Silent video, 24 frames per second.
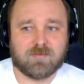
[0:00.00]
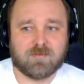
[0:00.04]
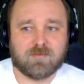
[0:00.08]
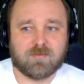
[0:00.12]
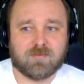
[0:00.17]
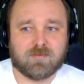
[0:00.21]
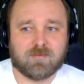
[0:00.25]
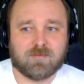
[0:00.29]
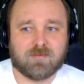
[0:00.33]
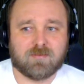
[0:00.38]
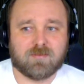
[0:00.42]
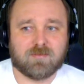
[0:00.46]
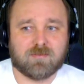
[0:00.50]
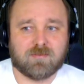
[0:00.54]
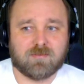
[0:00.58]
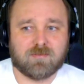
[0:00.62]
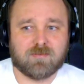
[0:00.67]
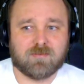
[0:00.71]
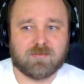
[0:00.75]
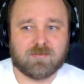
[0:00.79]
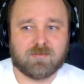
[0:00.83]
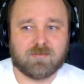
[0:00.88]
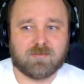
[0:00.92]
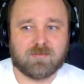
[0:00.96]
But yeah, no, it
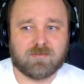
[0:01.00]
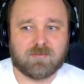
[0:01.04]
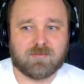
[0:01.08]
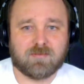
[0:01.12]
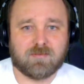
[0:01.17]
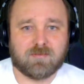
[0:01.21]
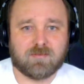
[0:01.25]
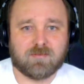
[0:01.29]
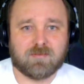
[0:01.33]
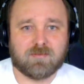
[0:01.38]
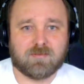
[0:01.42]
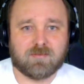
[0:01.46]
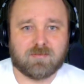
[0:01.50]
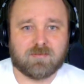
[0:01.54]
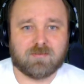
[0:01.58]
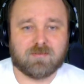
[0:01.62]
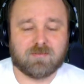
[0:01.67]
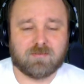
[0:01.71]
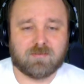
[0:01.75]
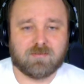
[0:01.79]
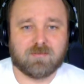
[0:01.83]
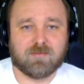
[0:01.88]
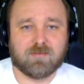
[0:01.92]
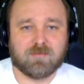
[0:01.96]
wasn't
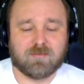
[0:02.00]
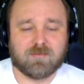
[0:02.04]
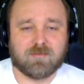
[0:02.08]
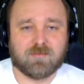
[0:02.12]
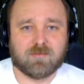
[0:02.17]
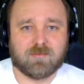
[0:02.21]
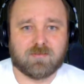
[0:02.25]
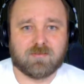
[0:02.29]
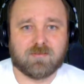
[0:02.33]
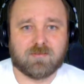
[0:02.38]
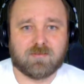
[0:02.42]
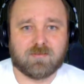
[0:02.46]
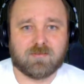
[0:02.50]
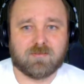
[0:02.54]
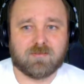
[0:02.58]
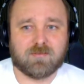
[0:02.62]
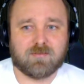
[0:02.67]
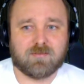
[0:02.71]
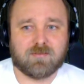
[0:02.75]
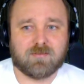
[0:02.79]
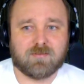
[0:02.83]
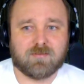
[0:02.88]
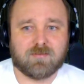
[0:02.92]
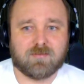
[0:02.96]
really... I think the
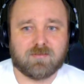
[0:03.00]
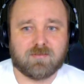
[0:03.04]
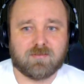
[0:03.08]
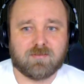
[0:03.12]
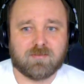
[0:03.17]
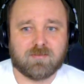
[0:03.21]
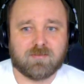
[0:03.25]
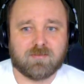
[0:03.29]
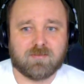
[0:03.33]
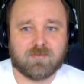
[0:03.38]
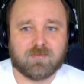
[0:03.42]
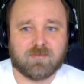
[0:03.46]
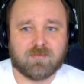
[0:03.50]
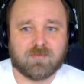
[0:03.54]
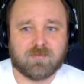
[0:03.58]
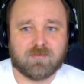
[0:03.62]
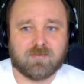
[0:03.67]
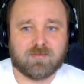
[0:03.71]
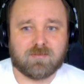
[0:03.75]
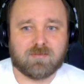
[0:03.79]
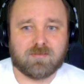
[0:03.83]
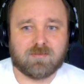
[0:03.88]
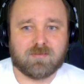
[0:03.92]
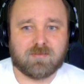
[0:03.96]
way it was handled in a
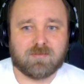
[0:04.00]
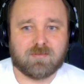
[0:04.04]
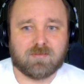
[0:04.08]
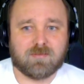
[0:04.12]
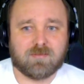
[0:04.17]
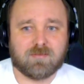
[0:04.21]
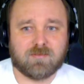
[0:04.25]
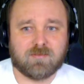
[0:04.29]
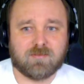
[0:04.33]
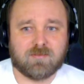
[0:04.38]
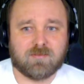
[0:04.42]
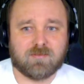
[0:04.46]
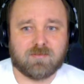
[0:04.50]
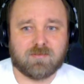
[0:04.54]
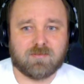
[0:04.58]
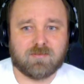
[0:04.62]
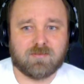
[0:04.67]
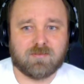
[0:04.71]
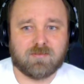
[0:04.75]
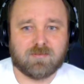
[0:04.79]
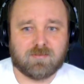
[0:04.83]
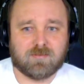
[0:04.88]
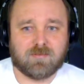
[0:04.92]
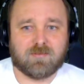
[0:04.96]
way wasn't great.
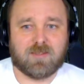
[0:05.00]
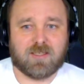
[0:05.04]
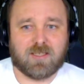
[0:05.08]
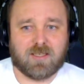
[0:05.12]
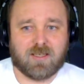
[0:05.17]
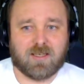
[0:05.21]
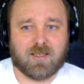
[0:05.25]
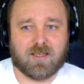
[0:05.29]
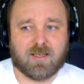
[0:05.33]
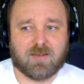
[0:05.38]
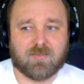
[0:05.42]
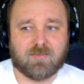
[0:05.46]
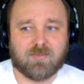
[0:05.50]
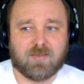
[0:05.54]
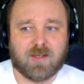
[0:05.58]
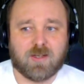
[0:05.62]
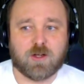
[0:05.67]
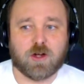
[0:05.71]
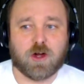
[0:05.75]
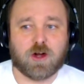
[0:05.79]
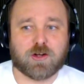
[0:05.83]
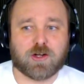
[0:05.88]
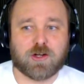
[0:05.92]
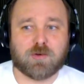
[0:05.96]
Yeah.
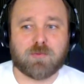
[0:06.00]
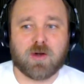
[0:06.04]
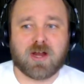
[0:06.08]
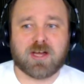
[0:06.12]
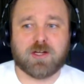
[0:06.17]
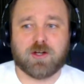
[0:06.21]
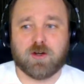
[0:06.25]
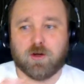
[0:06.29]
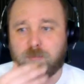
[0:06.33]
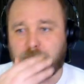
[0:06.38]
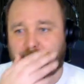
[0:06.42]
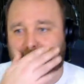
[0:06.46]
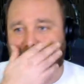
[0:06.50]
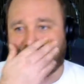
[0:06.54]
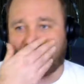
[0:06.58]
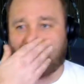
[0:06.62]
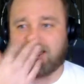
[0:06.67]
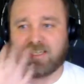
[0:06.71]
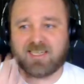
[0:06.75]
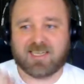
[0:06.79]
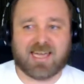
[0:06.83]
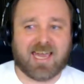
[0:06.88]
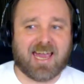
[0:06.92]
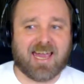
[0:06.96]
No, you're right, nobody. Yeah,
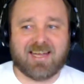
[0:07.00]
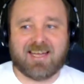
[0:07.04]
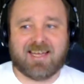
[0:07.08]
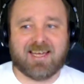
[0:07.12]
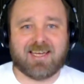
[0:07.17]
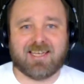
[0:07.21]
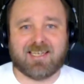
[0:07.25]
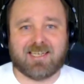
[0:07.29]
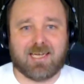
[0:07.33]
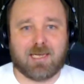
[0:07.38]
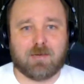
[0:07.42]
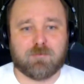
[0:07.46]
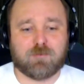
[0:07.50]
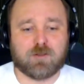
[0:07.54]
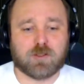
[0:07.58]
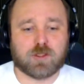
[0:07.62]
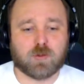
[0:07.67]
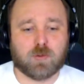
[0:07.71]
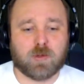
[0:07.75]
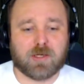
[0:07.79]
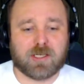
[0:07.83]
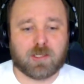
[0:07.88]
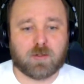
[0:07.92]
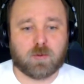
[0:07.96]
you can't get a game for
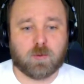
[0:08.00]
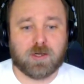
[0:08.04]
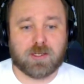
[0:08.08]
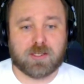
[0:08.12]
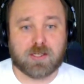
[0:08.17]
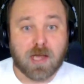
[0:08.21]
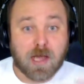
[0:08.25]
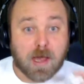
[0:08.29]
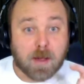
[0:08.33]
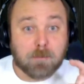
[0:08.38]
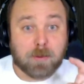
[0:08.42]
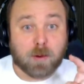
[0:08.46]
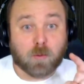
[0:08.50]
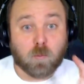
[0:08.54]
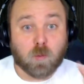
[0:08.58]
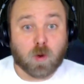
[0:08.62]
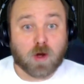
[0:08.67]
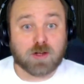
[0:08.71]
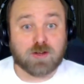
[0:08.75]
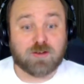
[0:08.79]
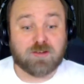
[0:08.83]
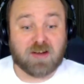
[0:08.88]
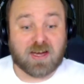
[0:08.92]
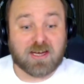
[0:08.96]
20 quid. But
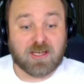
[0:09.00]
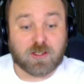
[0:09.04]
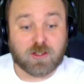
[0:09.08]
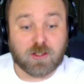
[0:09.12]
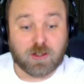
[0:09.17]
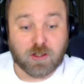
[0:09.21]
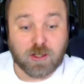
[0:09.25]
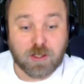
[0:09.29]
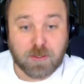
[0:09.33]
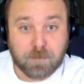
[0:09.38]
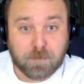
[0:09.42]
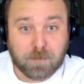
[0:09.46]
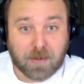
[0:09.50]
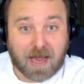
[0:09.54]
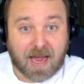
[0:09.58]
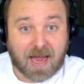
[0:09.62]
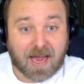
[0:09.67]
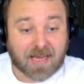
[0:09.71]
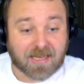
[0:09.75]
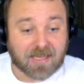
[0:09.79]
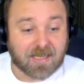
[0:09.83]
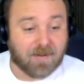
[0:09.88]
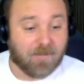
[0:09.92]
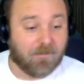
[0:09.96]
what Jay could
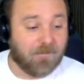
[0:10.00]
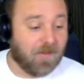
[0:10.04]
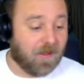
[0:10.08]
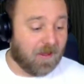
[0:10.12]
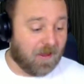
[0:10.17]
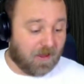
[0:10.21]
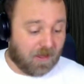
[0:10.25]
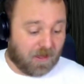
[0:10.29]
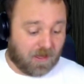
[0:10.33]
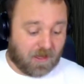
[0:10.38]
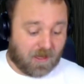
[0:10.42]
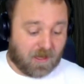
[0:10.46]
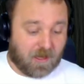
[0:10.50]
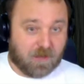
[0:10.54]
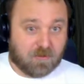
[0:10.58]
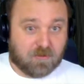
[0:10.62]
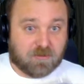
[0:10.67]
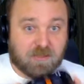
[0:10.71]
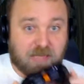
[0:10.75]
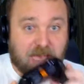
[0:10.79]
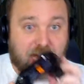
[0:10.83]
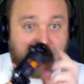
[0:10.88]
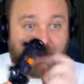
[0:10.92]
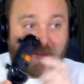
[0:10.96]
buy is
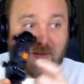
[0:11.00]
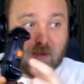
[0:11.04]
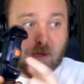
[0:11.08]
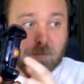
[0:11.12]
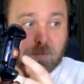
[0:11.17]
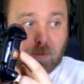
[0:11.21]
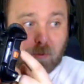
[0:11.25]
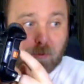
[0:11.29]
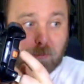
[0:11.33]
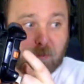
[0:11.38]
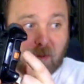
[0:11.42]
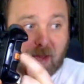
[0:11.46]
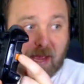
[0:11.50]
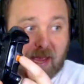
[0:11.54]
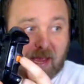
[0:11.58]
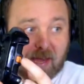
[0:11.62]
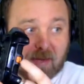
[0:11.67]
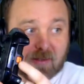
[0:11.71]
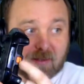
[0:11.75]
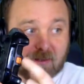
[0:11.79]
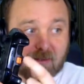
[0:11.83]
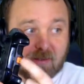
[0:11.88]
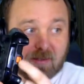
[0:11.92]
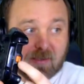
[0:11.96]
that double
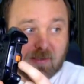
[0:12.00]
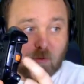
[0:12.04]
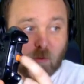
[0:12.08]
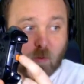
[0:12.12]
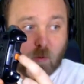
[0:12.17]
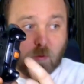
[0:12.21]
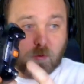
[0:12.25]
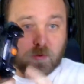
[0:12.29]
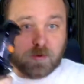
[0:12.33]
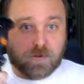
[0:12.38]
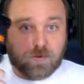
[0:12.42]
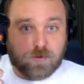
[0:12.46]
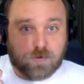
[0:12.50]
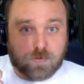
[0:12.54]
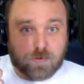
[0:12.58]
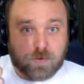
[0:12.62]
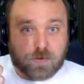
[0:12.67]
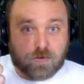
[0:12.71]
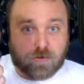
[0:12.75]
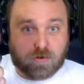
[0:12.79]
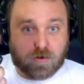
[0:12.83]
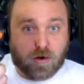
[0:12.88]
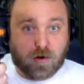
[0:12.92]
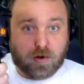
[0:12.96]
pack of the orange
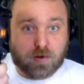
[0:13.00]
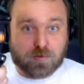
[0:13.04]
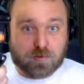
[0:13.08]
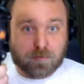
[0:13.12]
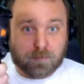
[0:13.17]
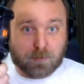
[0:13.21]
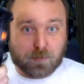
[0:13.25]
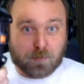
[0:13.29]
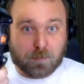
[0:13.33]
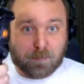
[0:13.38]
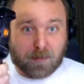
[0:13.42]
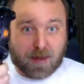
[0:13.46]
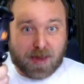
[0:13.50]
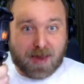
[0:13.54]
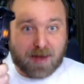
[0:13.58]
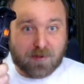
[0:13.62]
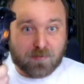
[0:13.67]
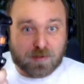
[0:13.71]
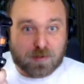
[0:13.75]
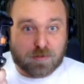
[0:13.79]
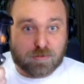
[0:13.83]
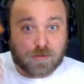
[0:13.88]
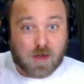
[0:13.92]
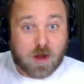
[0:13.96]
rechargeable
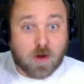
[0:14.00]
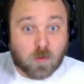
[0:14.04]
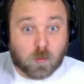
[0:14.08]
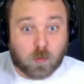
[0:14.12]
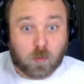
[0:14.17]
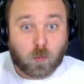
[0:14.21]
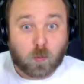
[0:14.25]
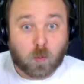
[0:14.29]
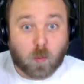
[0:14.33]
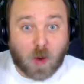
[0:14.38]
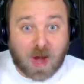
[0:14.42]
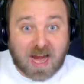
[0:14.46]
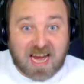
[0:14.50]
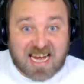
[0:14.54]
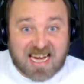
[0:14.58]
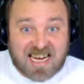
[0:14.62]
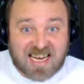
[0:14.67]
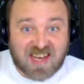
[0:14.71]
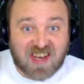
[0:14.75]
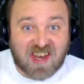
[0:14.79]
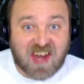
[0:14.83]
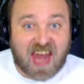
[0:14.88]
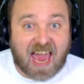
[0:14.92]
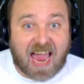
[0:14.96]
batteries. I did not think
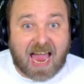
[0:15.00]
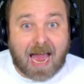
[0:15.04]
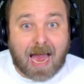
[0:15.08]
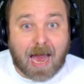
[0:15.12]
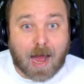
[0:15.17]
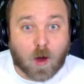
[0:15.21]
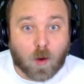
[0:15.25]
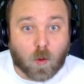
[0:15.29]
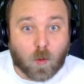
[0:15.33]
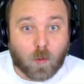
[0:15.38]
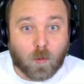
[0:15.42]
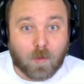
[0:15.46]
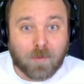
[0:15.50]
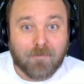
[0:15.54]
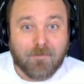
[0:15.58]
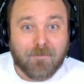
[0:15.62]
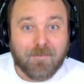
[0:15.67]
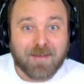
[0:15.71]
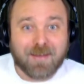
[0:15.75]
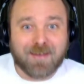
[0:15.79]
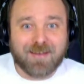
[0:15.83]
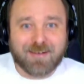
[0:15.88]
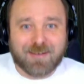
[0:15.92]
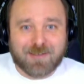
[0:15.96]
about now.
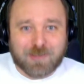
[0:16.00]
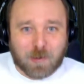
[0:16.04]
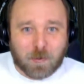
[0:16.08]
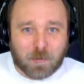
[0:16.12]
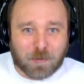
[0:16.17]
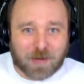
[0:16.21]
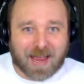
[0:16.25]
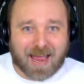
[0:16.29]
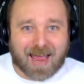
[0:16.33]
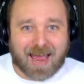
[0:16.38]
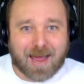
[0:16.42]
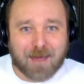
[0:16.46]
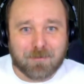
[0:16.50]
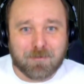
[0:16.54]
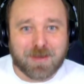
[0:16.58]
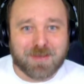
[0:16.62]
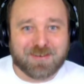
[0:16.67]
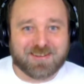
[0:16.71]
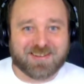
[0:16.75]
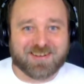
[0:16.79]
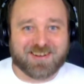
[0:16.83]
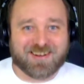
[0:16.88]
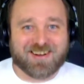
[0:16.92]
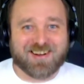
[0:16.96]
Go to
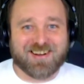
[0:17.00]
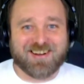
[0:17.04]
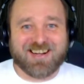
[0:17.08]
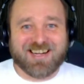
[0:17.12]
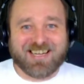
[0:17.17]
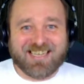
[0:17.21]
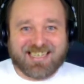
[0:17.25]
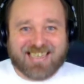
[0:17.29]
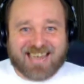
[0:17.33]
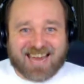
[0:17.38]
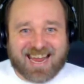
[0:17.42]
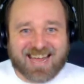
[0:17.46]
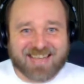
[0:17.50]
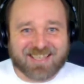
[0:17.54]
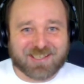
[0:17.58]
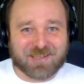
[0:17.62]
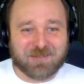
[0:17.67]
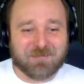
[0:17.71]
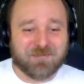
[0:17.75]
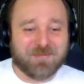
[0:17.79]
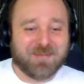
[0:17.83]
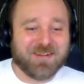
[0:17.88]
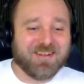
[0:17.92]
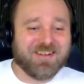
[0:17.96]
Amazon and get
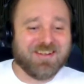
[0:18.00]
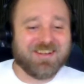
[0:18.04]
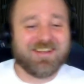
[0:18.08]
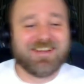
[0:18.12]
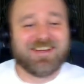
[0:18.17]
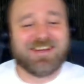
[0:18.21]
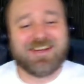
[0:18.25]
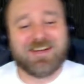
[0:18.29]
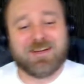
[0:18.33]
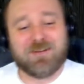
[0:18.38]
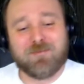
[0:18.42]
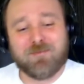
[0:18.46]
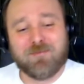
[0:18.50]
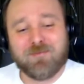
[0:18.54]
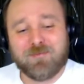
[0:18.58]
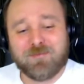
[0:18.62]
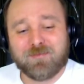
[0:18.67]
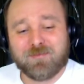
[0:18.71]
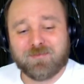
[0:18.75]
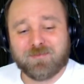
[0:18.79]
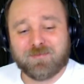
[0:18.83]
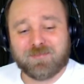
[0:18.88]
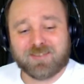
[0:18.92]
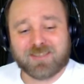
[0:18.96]
them. That
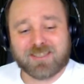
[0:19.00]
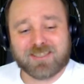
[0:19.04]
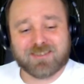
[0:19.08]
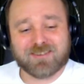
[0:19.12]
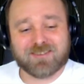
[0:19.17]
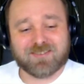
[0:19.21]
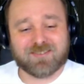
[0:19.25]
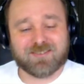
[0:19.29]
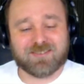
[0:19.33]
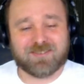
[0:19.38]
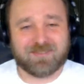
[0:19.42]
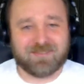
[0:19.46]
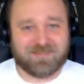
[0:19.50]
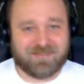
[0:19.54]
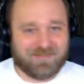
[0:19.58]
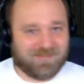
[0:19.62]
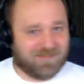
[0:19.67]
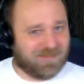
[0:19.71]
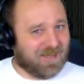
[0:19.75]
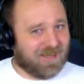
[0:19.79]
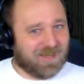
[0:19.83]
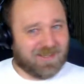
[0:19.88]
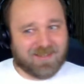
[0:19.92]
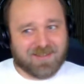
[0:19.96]
is a very good
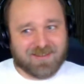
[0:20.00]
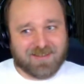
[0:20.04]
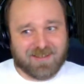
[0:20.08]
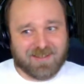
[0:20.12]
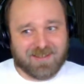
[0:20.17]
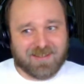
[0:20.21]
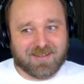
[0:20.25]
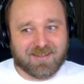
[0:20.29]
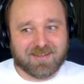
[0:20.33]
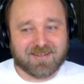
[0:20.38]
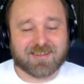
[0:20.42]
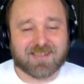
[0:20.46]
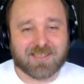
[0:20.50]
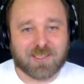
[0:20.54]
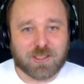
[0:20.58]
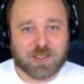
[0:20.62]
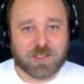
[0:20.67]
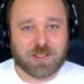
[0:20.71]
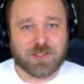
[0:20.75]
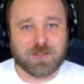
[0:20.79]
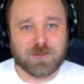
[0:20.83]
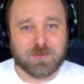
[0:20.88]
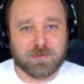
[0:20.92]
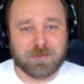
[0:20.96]
shout. Hey,
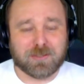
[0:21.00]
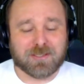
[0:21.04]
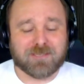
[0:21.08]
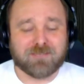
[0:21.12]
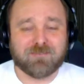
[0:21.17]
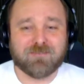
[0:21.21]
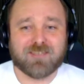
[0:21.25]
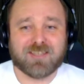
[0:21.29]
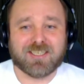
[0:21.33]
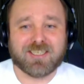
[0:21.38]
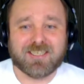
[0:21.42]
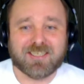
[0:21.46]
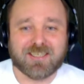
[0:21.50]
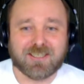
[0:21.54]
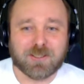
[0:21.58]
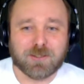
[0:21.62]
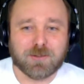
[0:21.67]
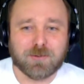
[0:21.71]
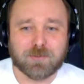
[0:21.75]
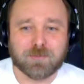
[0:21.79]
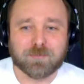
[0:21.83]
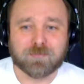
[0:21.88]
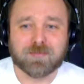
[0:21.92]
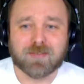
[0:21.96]
thinking of you, buddy. Thinking of
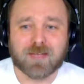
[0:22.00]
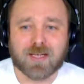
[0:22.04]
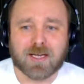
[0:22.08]
you.